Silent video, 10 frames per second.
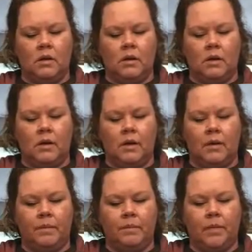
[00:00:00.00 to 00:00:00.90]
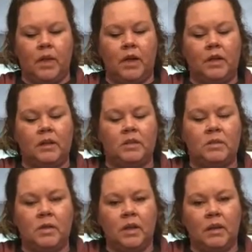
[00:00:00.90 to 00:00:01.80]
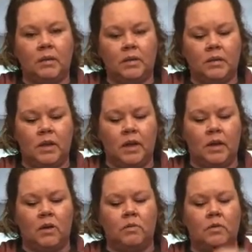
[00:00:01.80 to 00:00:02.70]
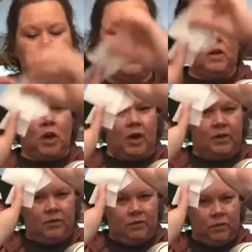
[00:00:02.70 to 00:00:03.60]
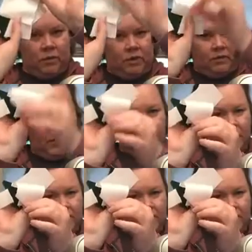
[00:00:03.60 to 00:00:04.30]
the seam allowance, and I almost forgot to fold the fabric